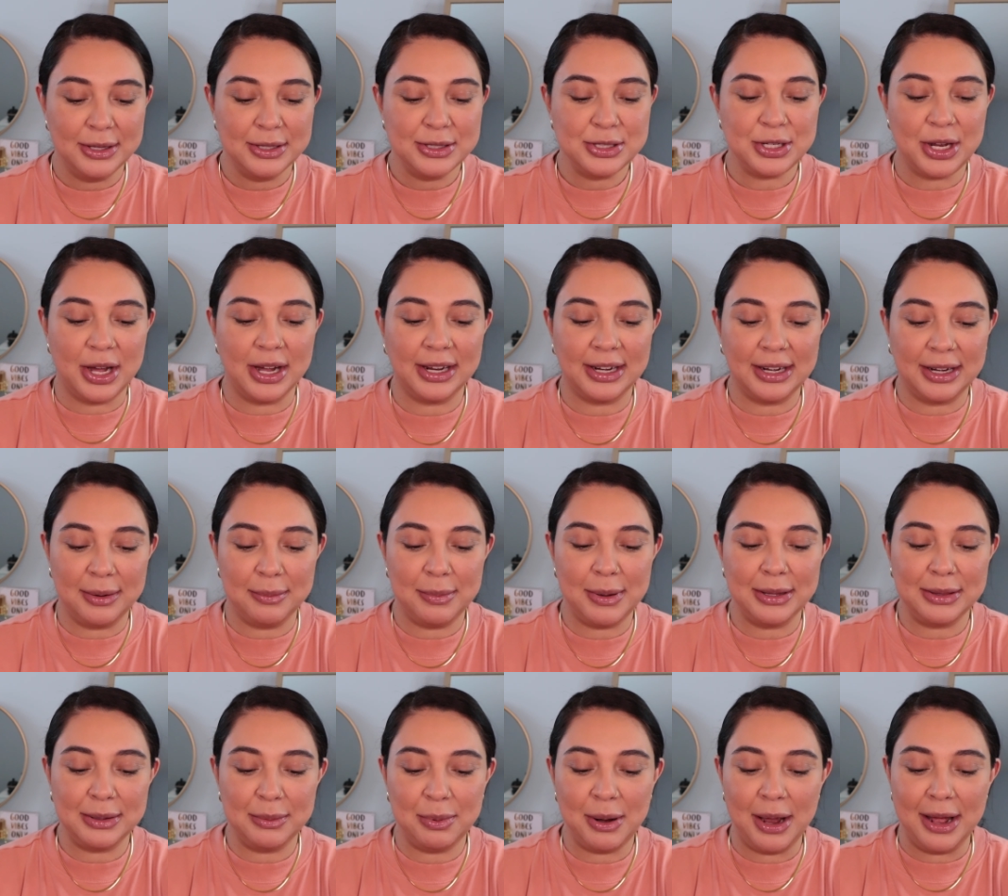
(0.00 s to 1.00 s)
talking
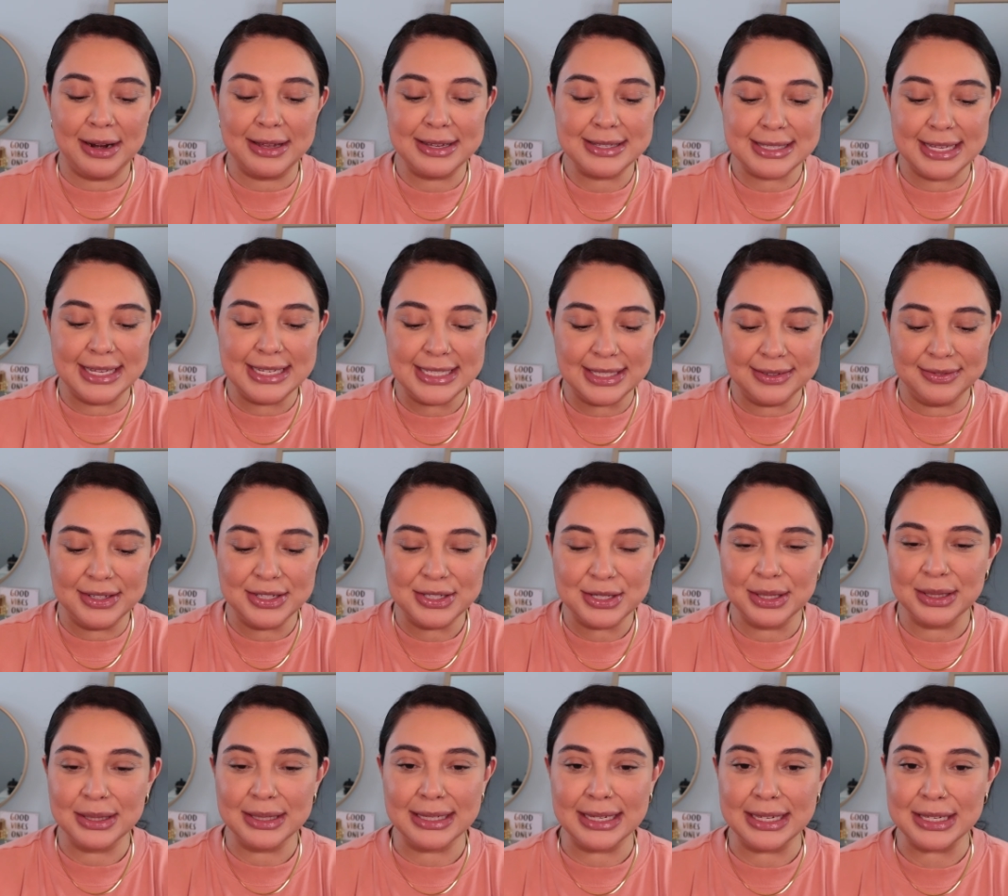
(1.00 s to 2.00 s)
about the products
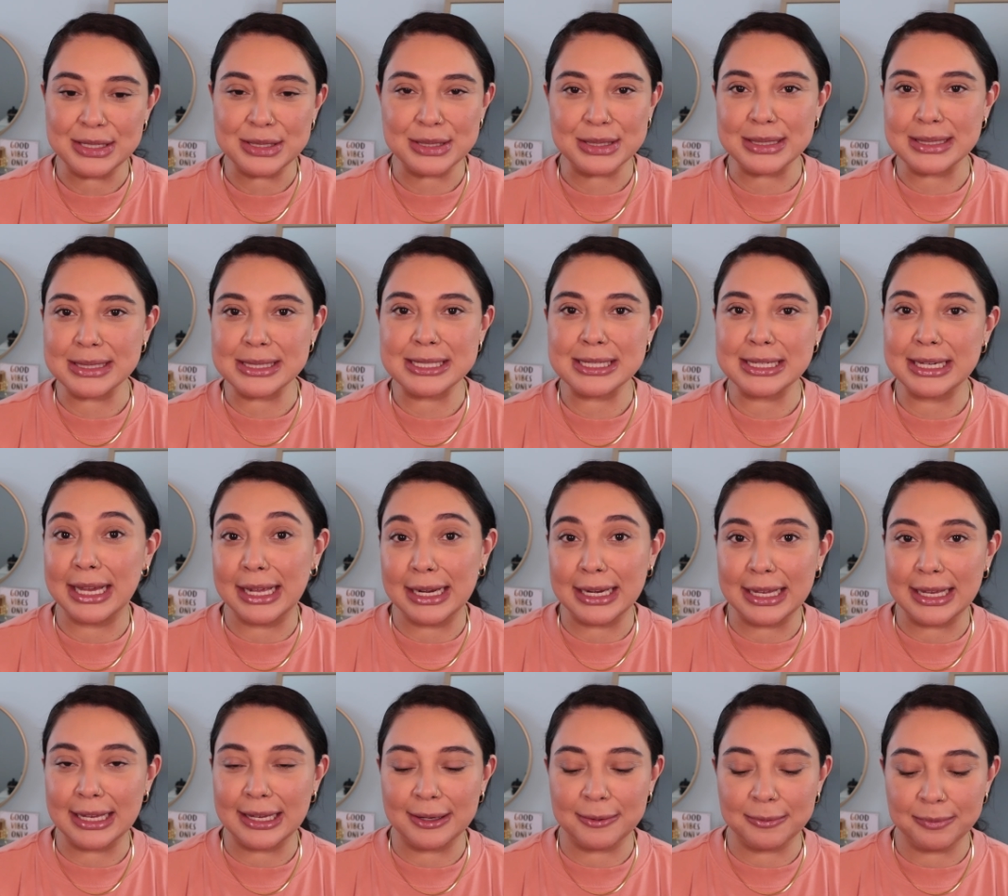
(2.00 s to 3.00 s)
individually and just
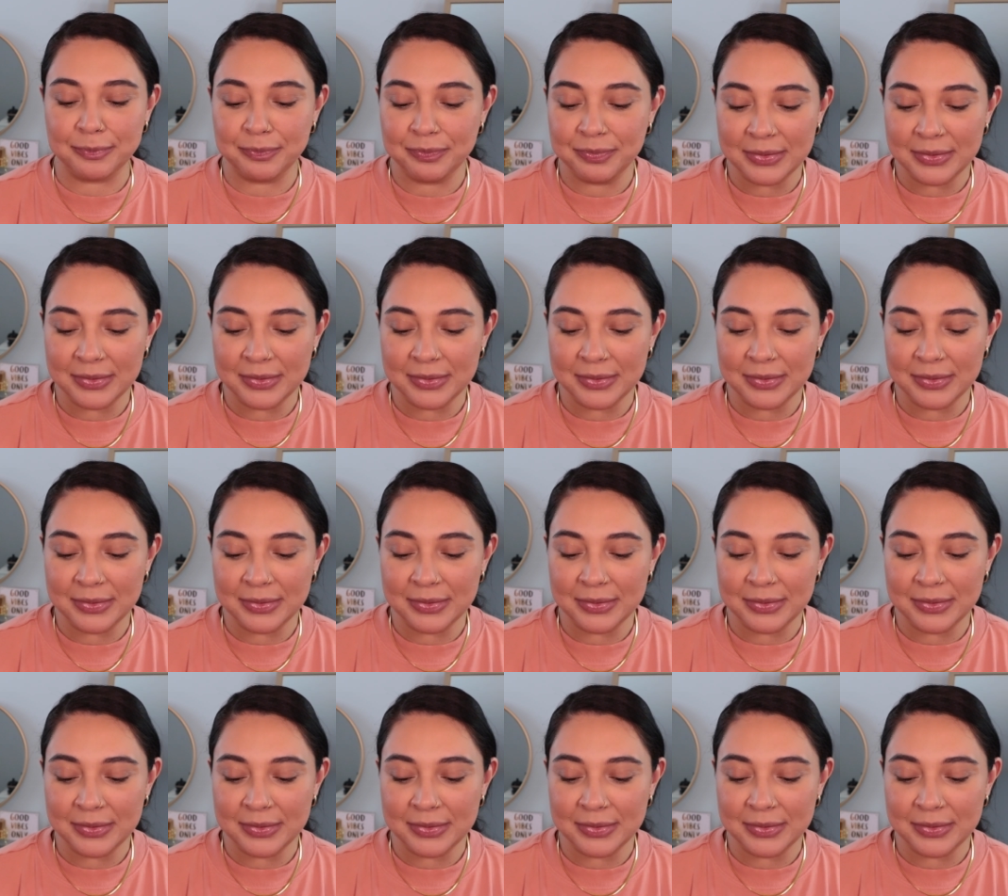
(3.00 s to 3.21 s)
getting